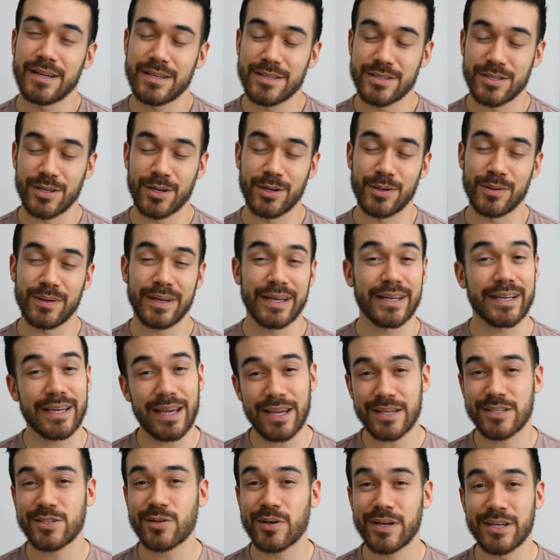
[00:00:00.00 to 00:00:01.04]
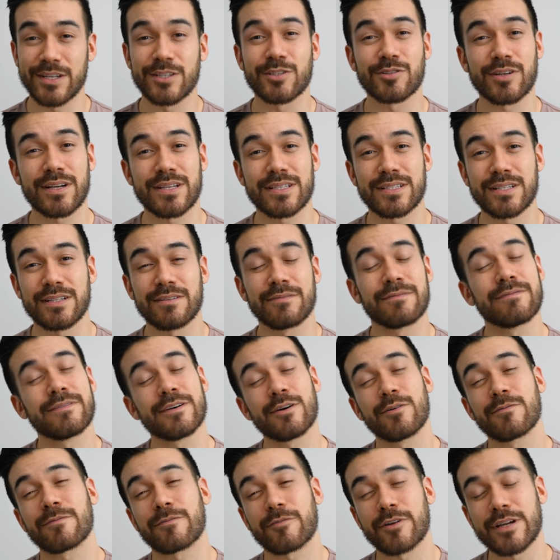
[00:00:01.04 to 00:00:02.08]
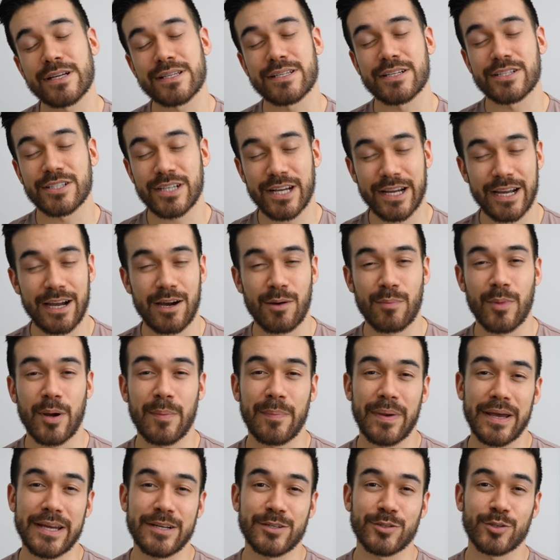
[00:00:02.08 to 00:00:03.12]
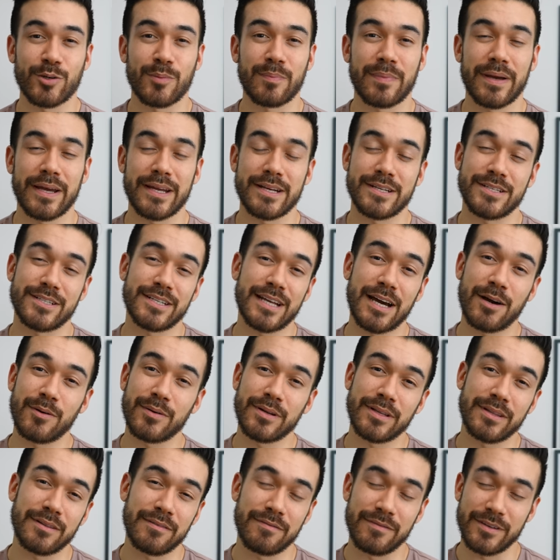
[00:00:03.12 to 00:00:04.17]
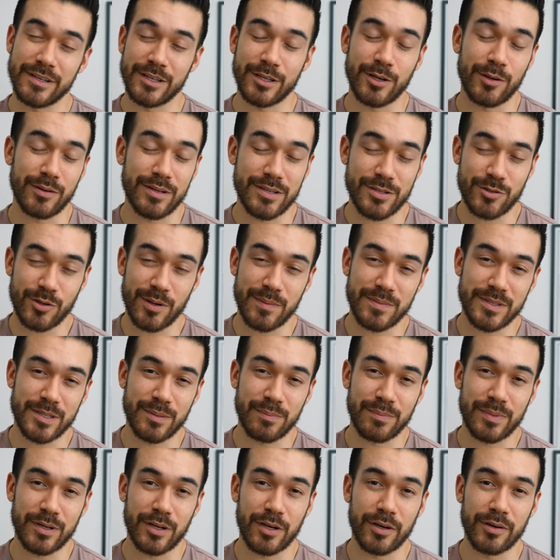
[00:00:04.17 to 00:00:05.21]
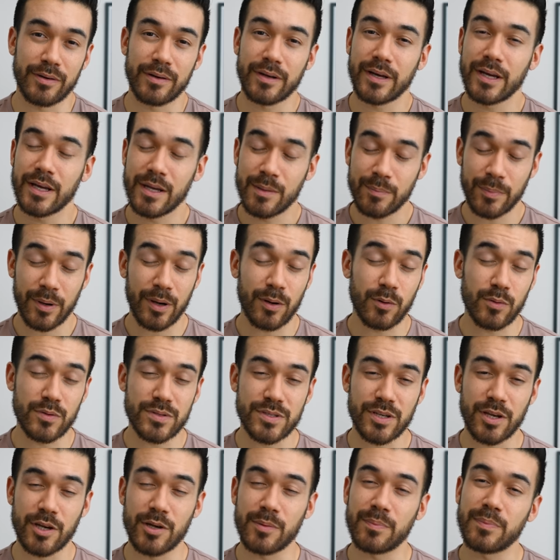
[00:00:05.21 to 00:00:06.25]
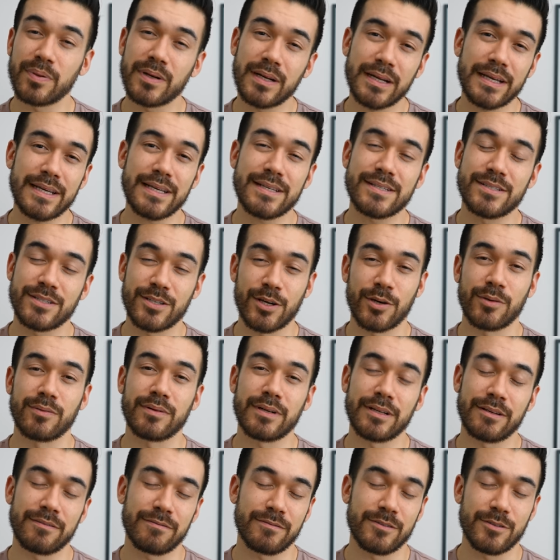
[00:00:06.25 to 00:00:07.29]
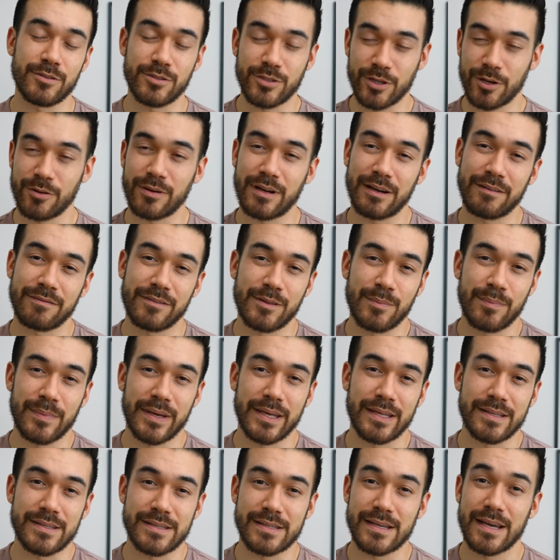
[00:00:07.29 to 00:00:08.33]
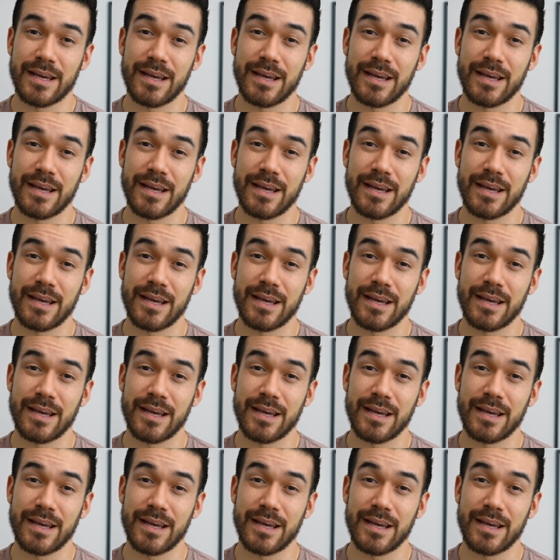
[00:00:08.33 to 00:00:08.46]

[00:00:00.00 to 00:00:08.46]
So in case you're interested, feel free to check out my Patreon page down in the video description below. But also, please don't if you don't have the means,